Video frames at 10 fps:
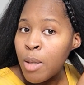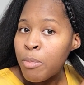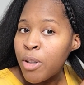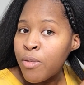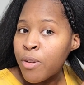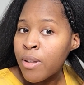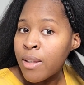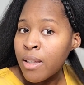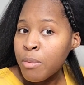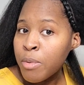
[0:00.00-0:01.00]
But for
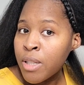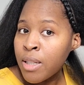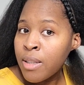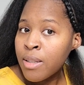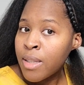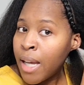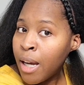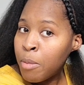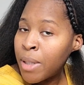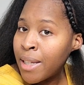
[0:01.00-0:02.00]
this particular
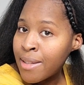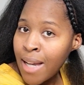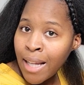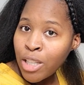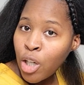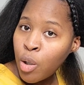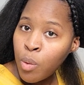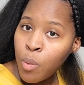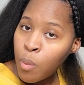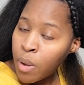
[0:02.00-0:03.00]
style, because I don't
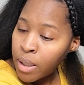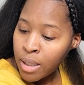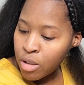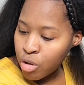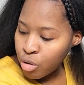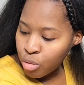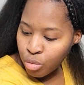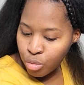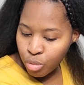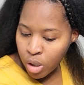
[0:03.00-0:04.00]
want it
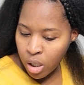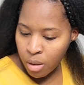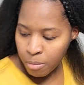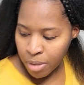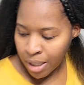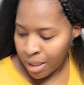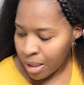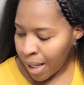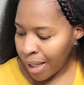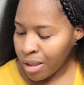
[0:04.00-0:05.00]
to be
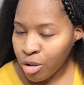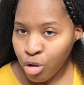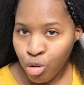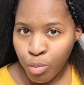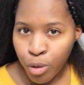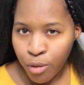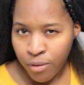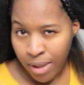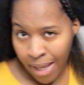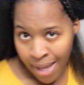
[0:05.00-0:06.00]
like super
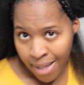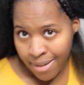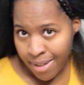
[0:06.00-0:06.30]
flat,